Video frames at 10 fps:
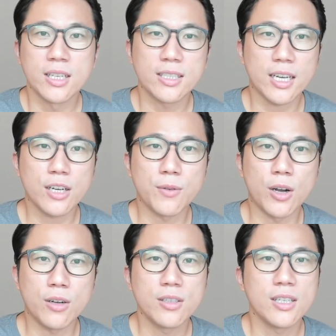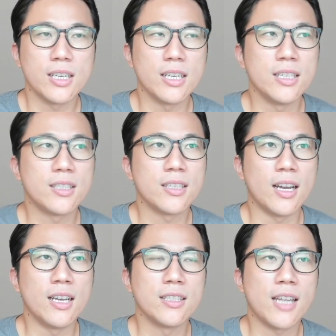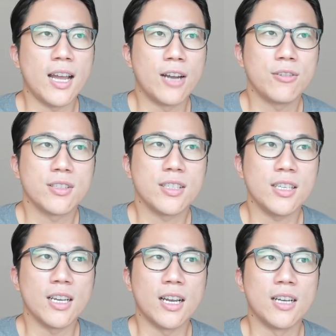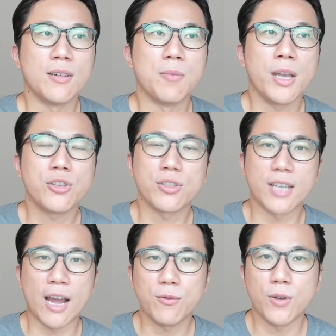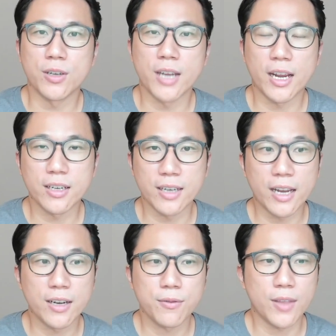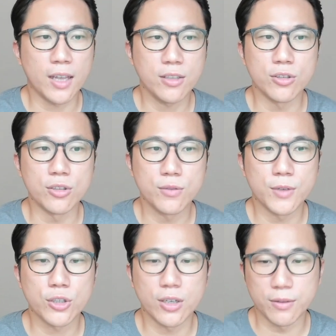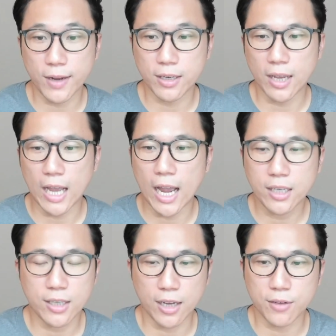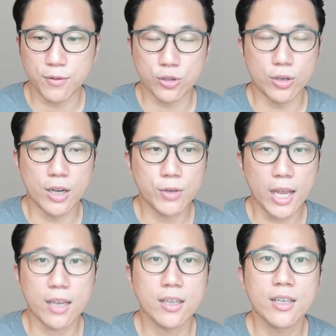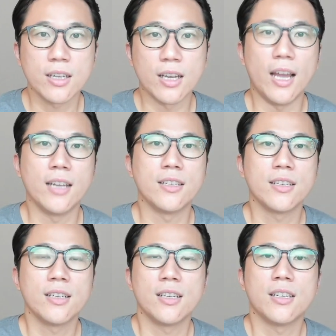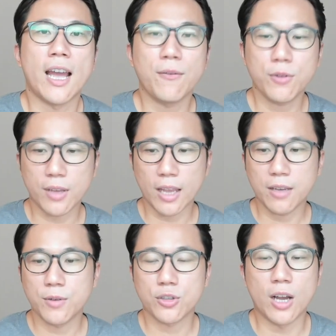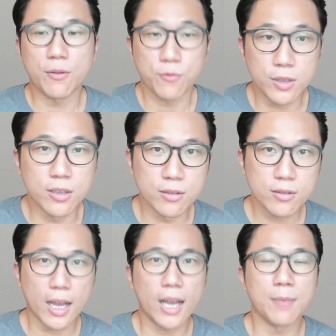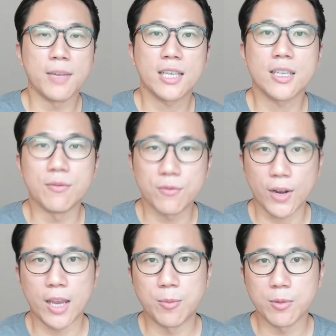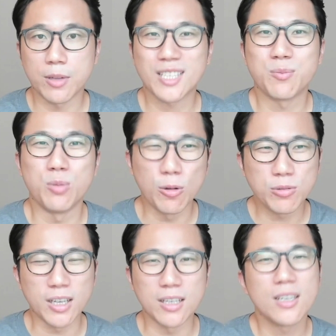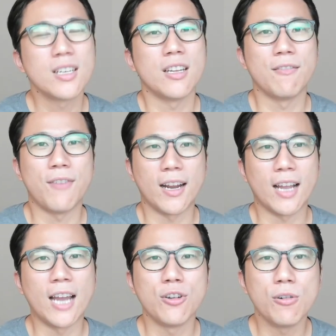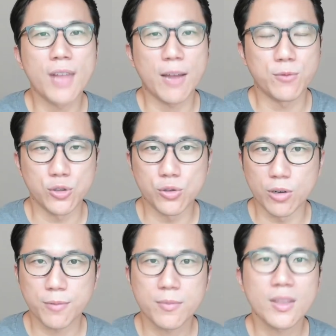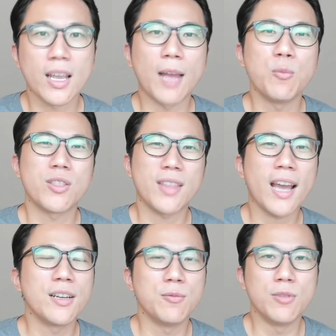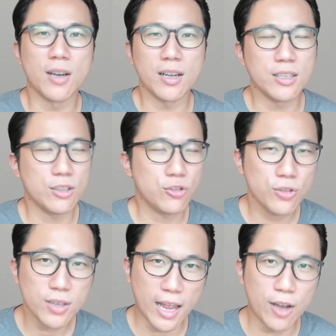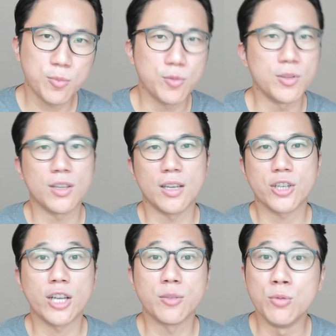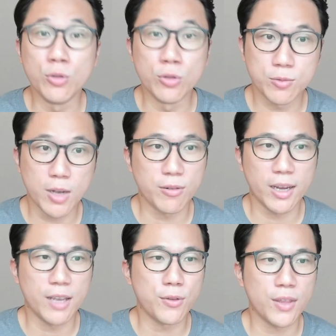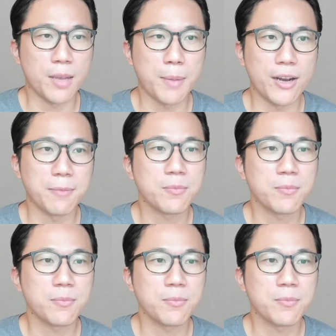Second of all, is is that I don't see a, a major downfall and neg- negative thing to use fish oil. In fact, I take fish oil every day. And after taking fish oil, I feel that I'm less inflamed, less bloated, in fact, I know that for sure. And with that, it will it should help with a child's mood as well, right? If you think about it.